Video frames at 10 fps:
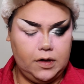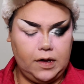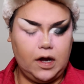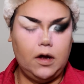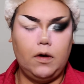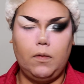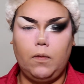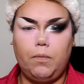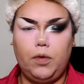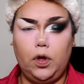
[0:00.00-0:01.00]
it's like a
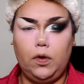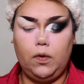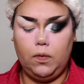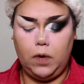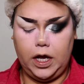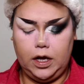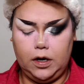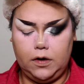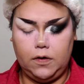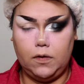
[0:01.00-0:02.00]
blue
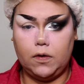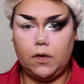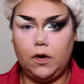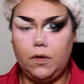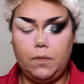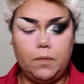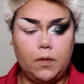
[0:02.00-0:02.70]
white duochrome.